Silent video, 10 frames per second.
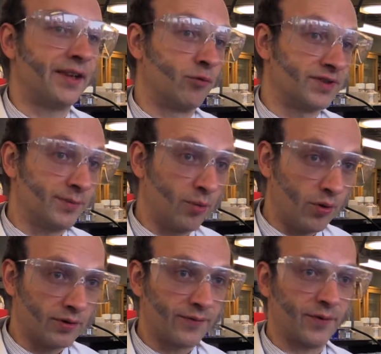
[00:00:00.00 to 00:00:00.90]
And what's
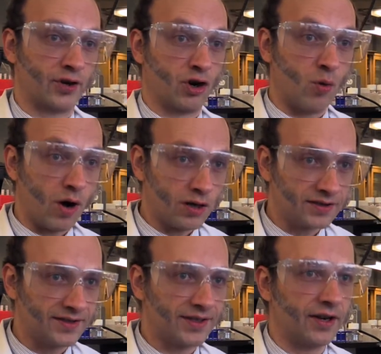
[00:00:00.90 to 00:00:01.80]
important for the
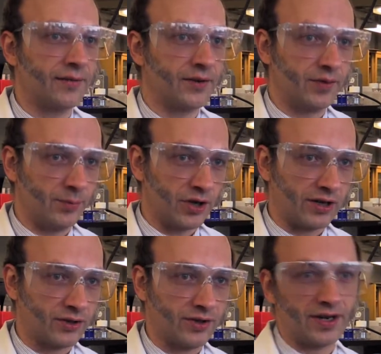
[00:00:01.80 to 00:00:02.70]
quality of the
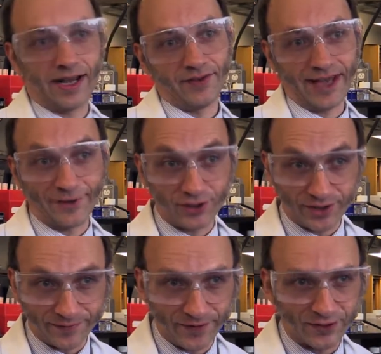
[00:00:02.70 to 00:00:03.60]
reproduction and the
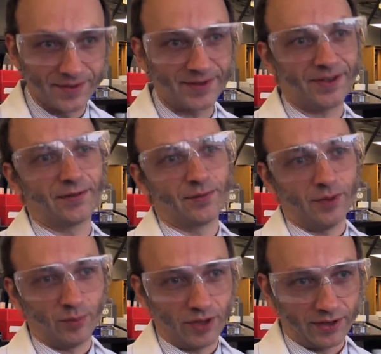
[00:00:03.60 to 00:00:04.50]
energy efficiency of the
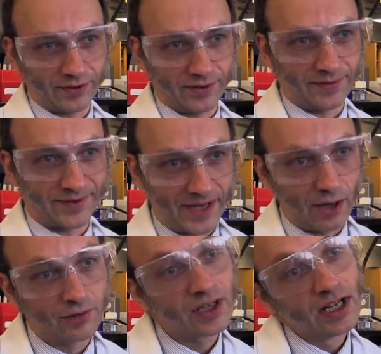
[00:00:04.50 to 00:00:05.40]
reproduction of the
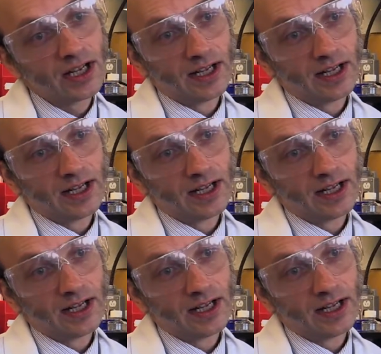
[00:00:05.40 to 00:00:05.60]
sound